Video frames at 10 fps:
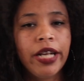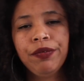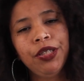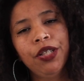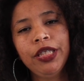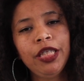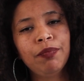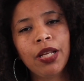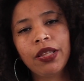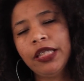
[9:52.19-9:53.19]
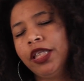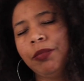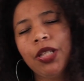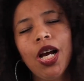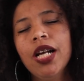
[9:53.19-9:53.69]
And if you don't keep monthly
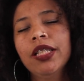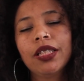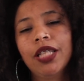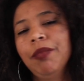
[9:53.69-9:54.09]
TBRs,